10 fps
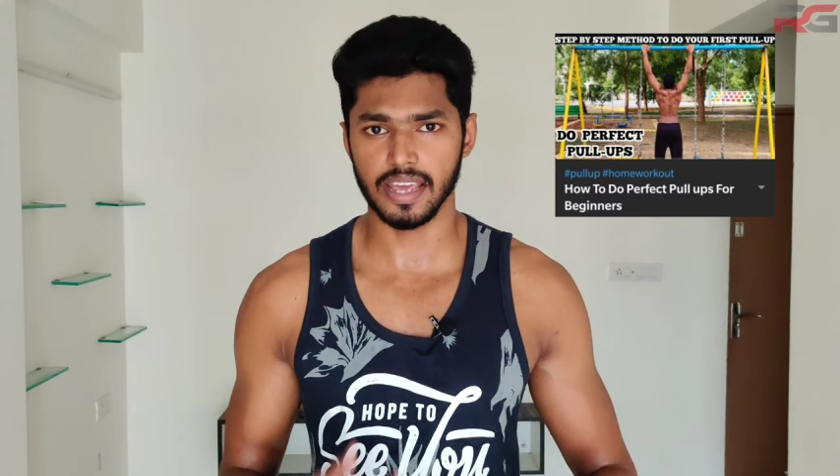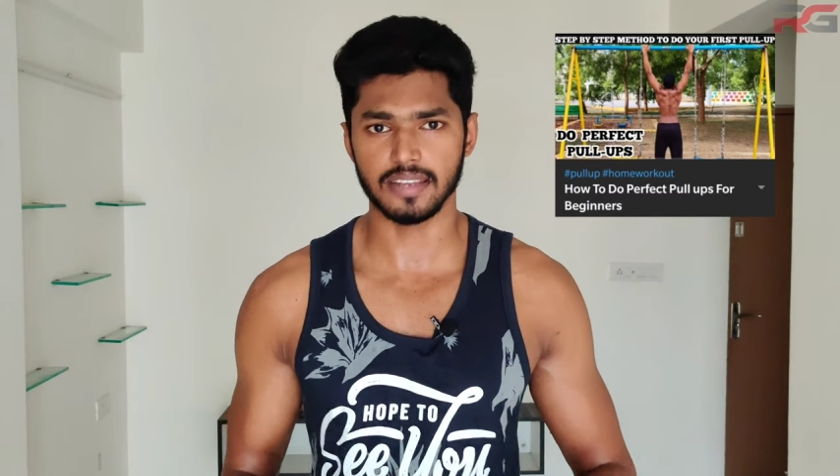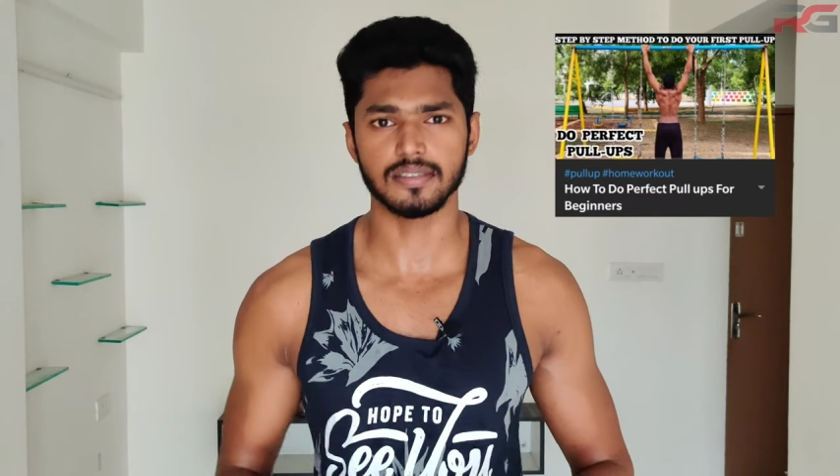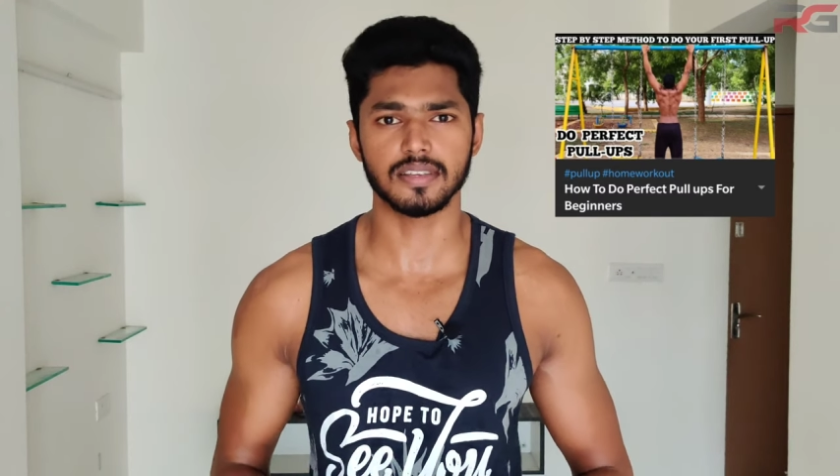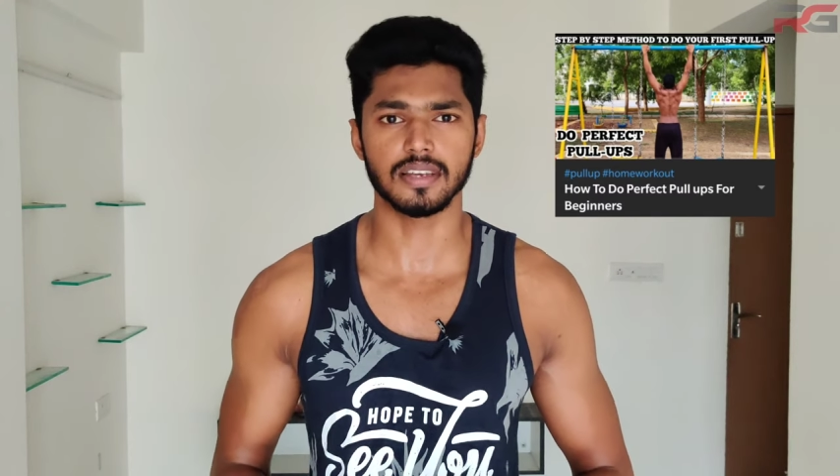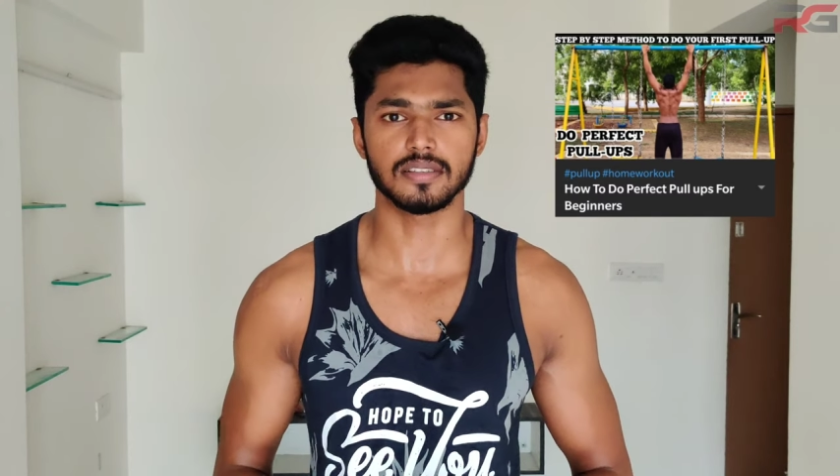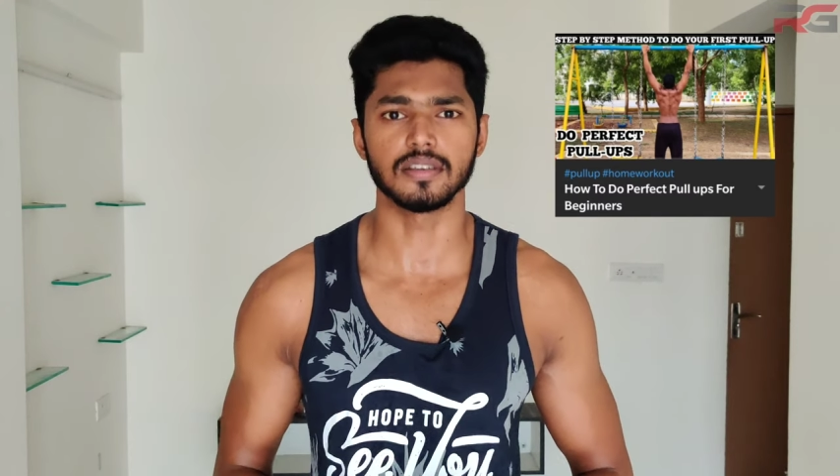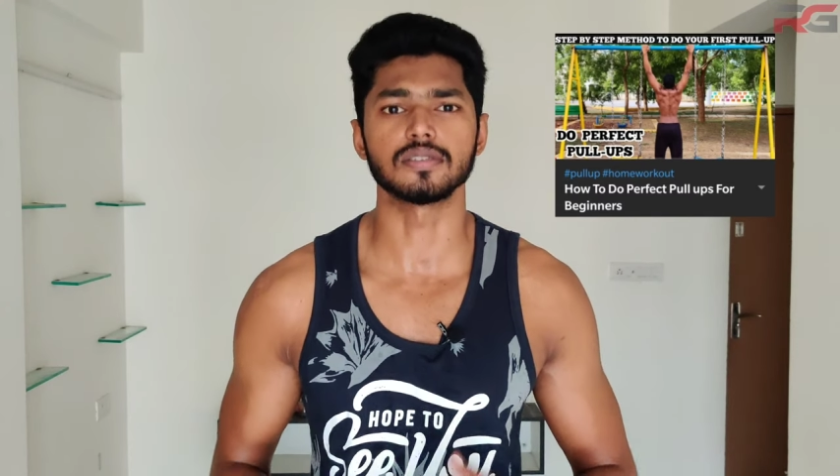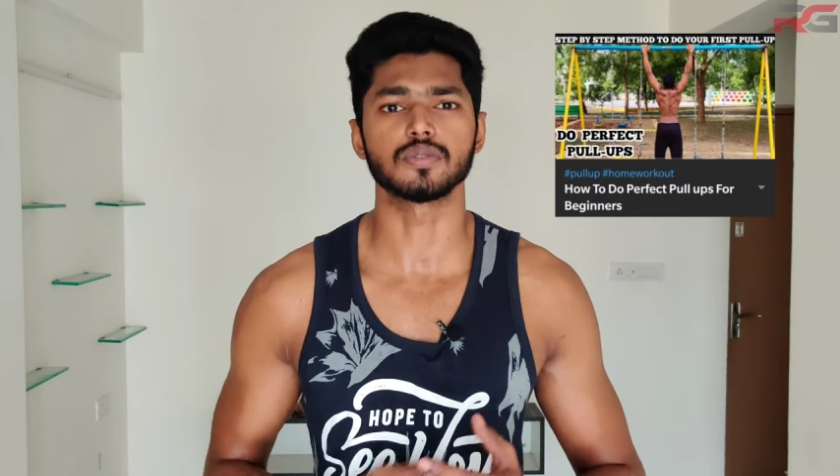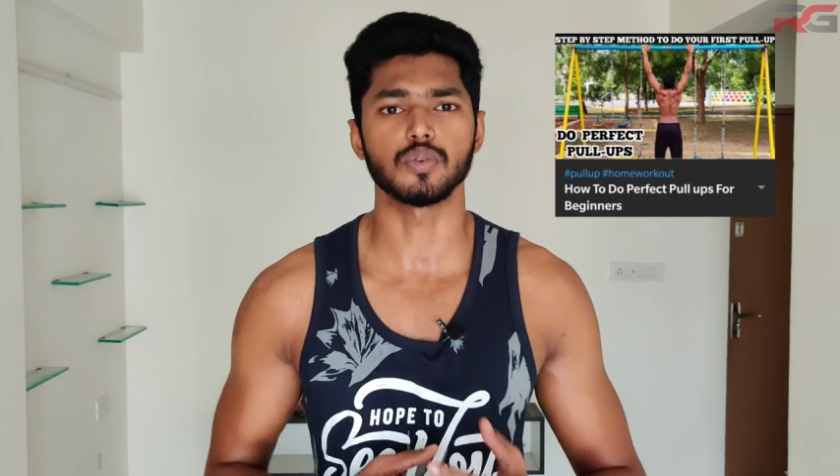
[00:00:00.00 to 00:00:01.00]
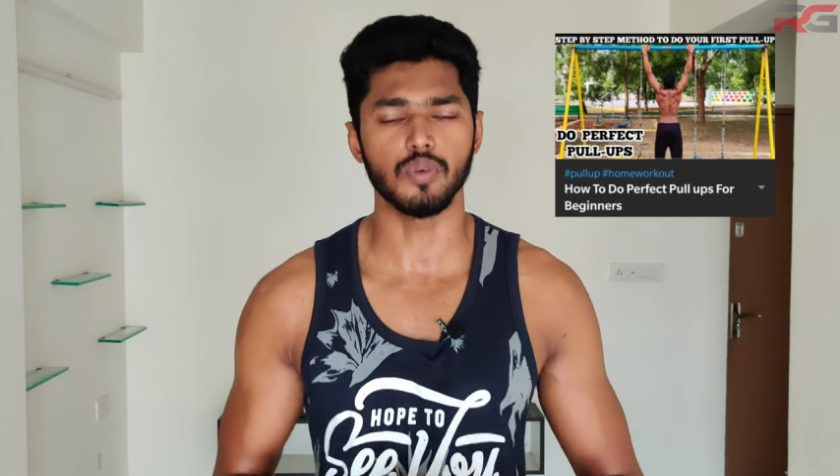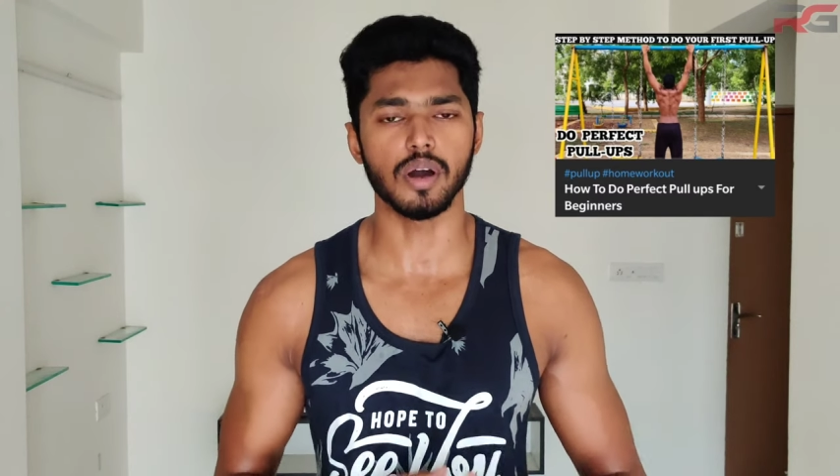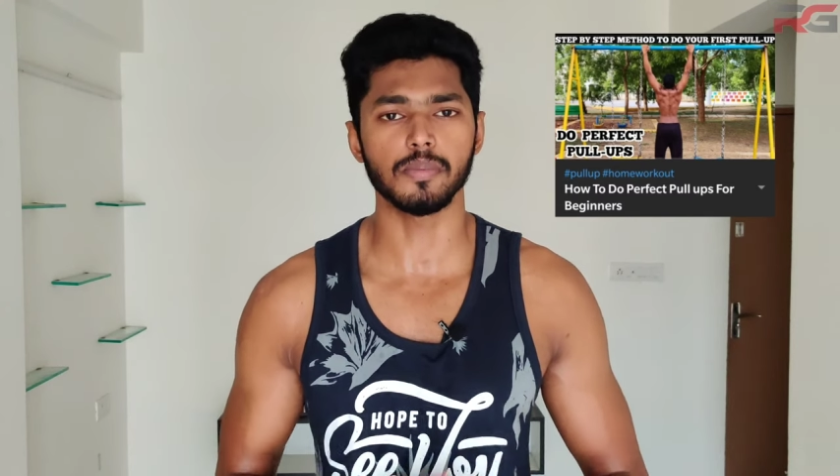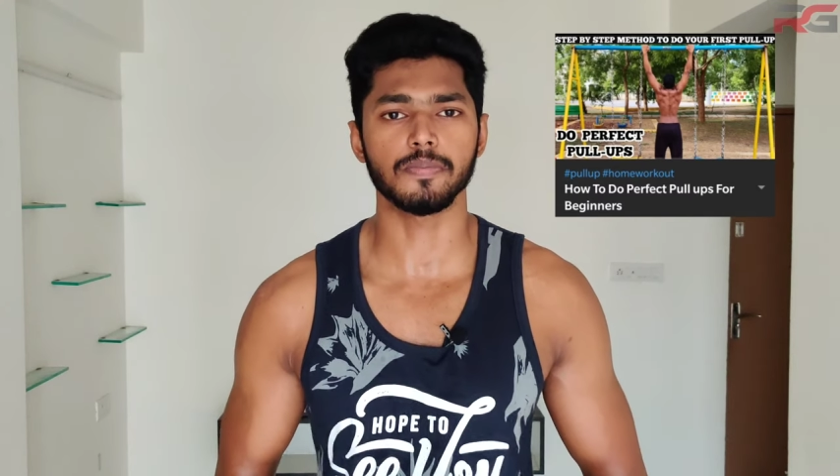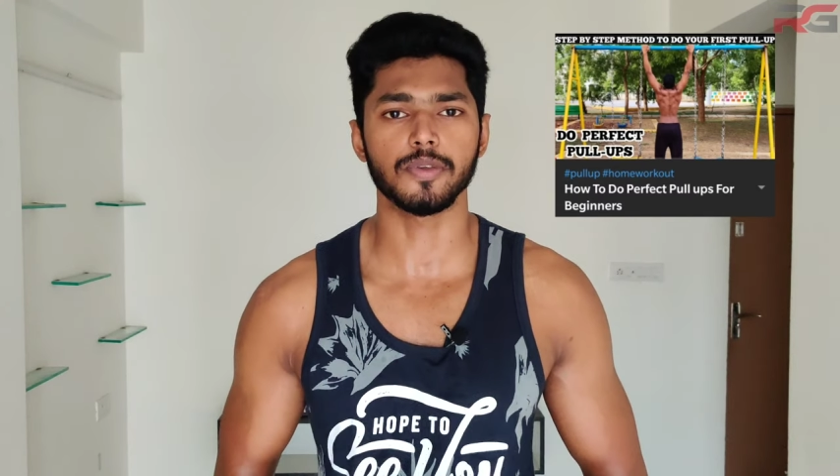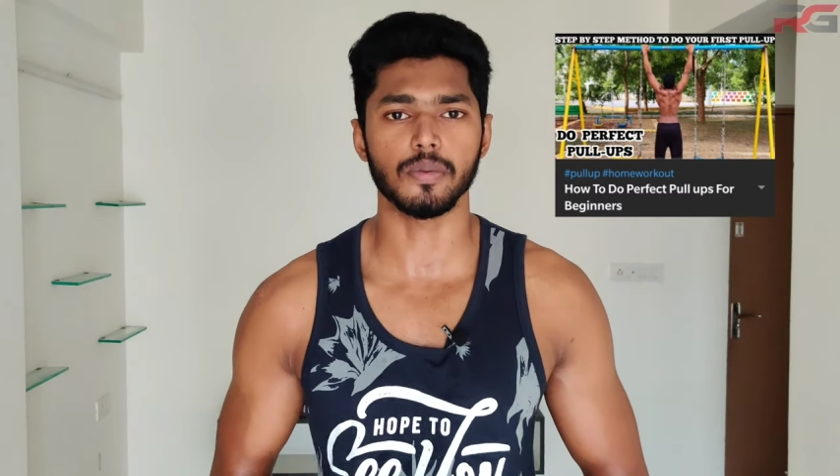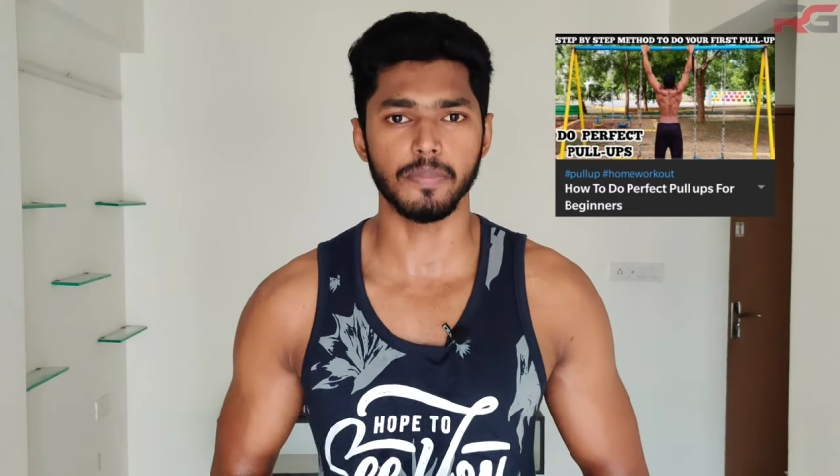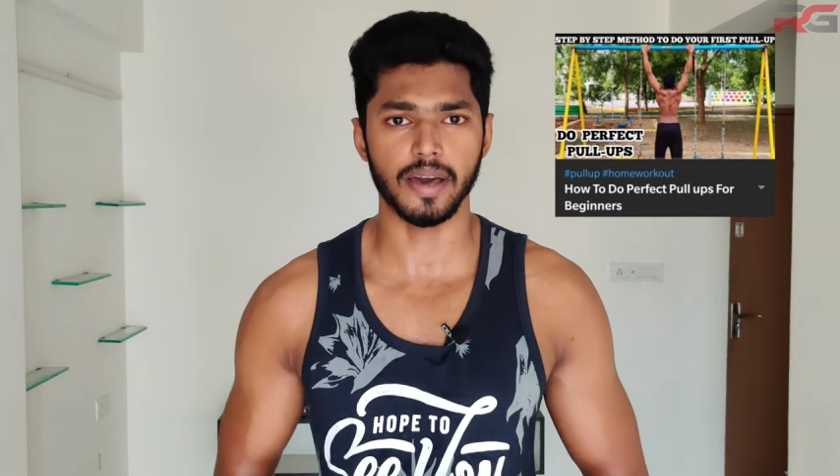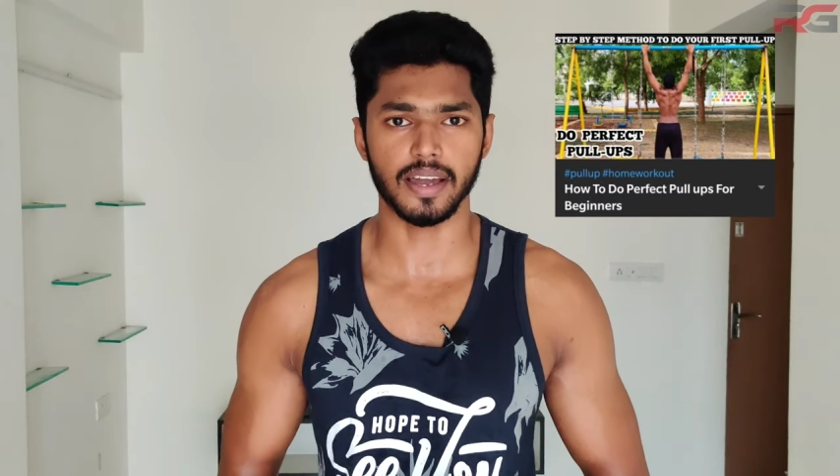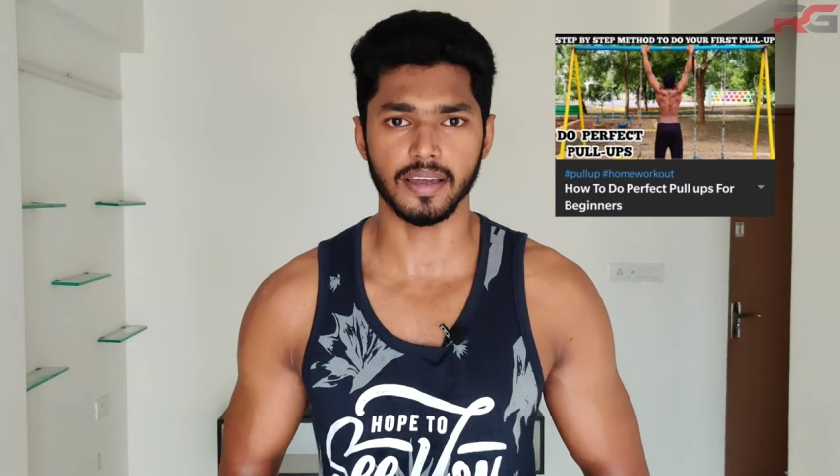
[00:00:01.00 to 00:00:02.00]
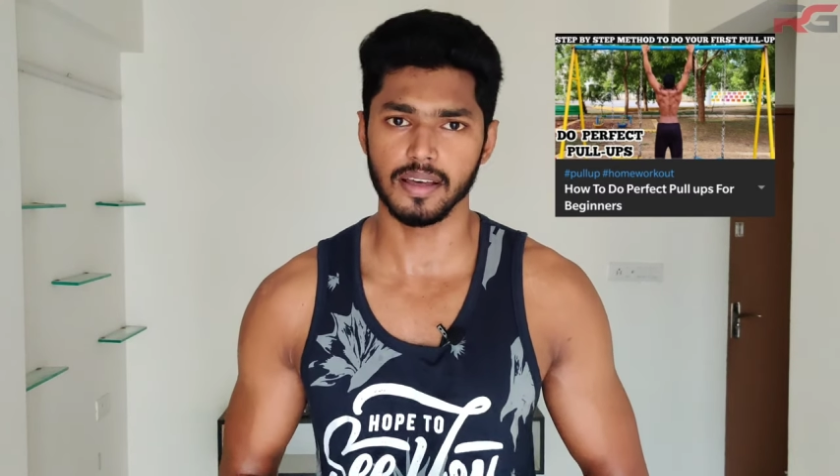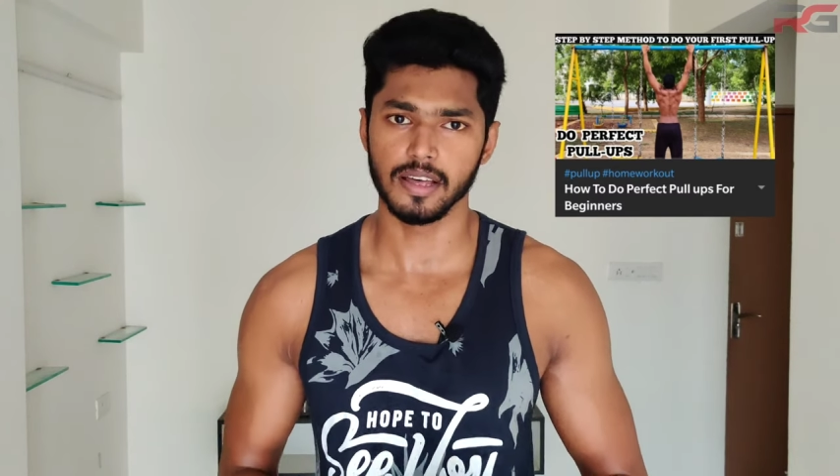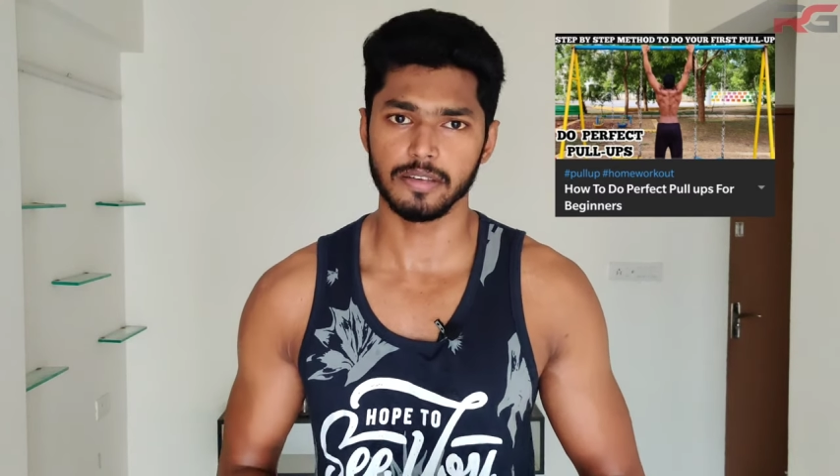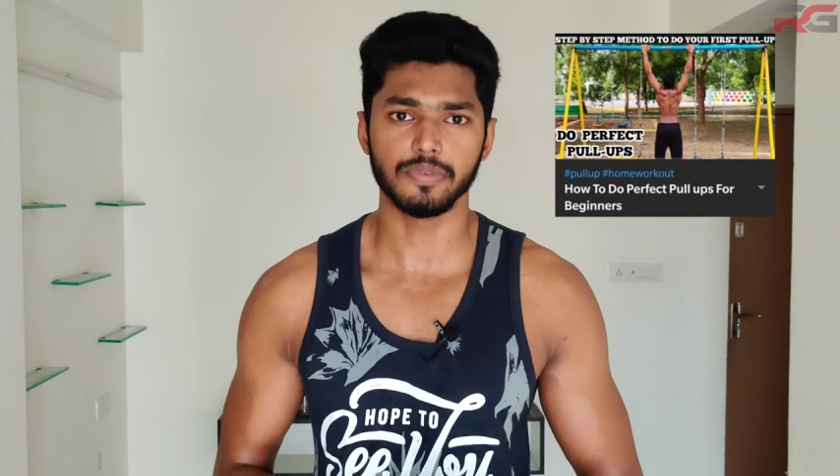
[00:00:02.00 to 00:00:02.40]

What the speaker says: exercises to warm up your back